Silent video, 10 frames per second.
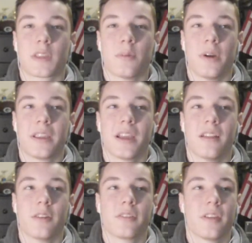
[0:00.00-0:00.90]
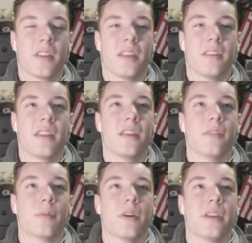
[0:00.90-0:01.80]
White Kalos. That
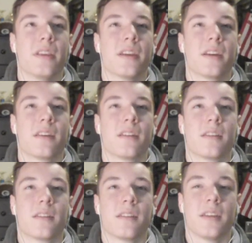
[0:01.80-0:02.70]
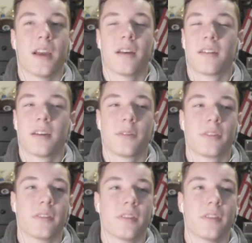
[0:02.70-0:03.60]
is white, yeah? Yeah. I was
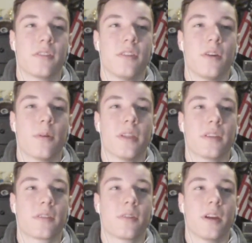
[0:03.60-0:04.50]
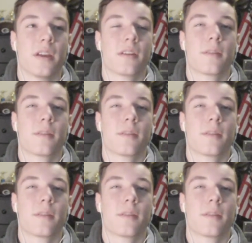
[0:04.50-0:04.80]
going to say, there's no way that's gray.